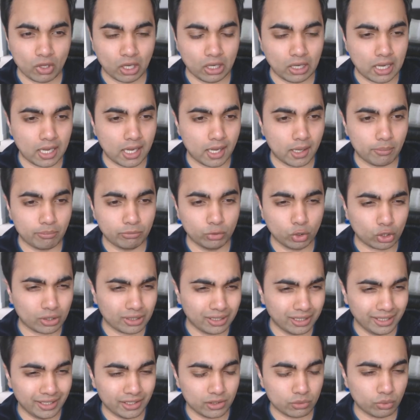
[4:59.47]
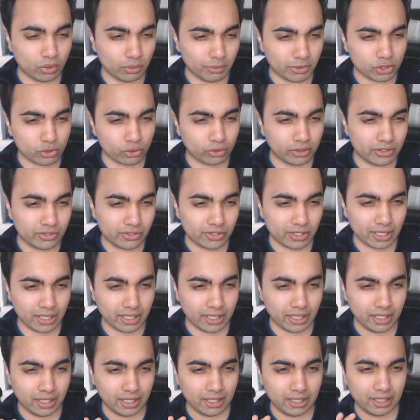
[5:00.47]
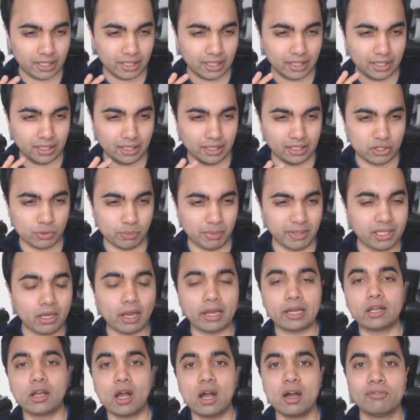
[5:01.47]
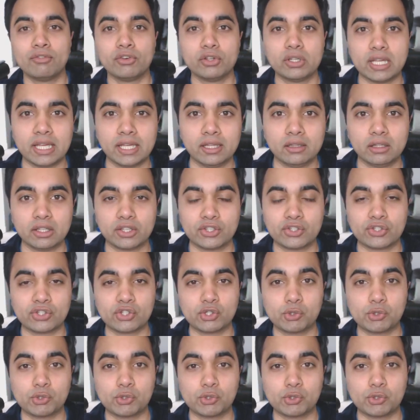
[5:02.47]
Not cleaned, what am I trying to say? It's been like covered in this